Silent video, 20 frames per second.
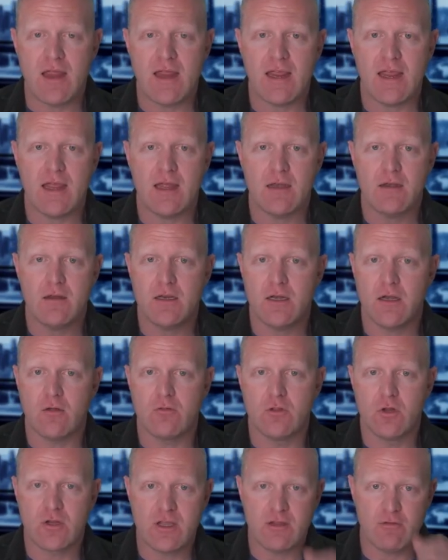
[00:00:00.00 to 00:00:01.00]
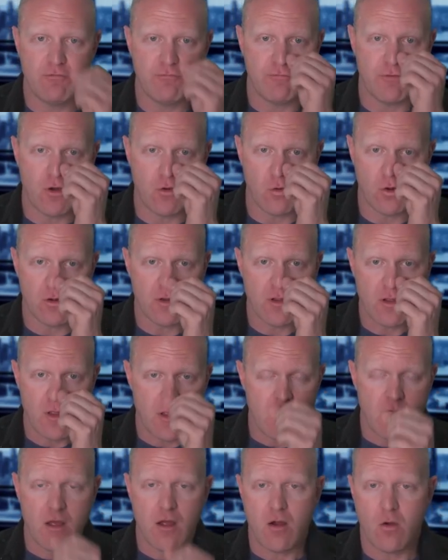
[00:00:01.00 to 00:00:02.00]
And, looking forward,
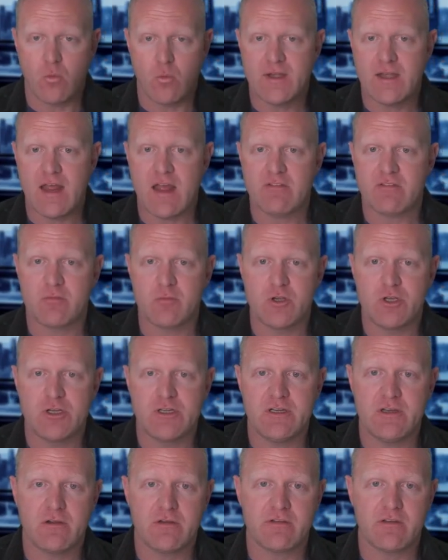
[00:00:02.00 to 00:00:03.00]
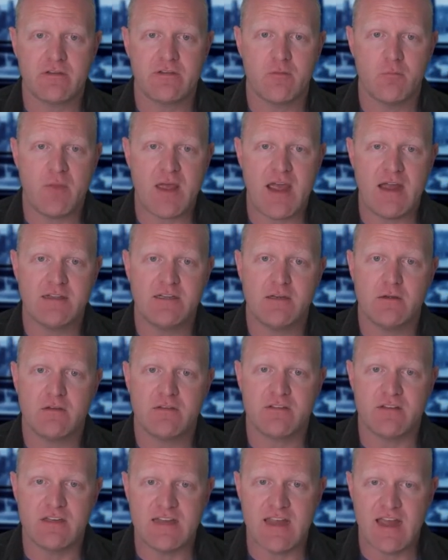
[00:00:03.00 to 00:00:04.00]
are we going to have some good years and some bad
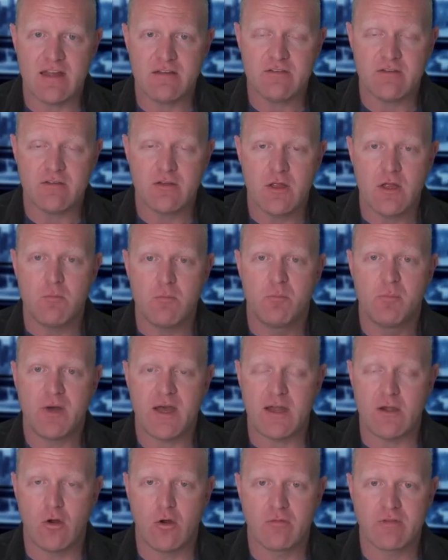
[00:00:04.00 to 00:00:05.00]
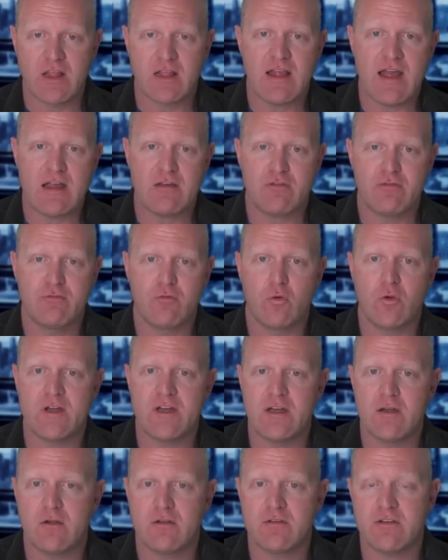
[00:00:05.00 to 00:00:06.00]
years? Yes. But over the last
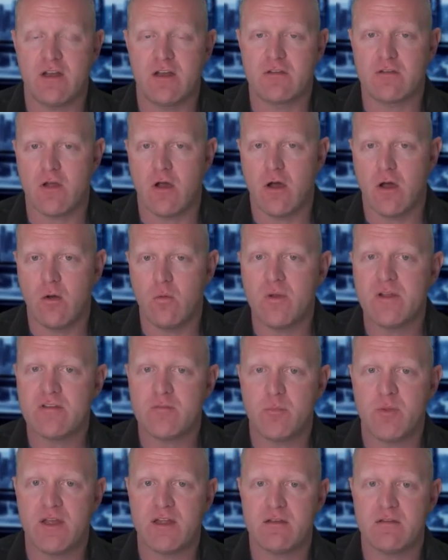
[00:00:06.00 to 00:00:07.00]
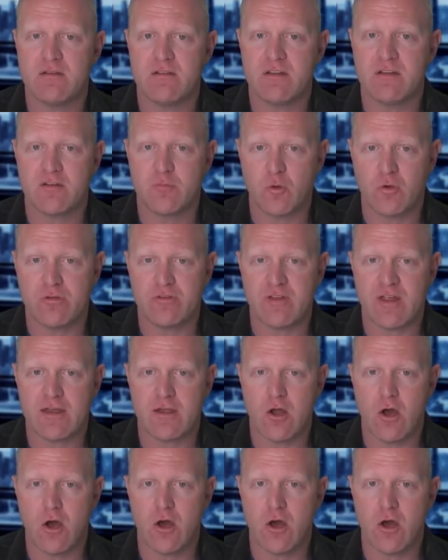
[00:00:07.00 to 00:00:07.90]
40 years, it has always been 6%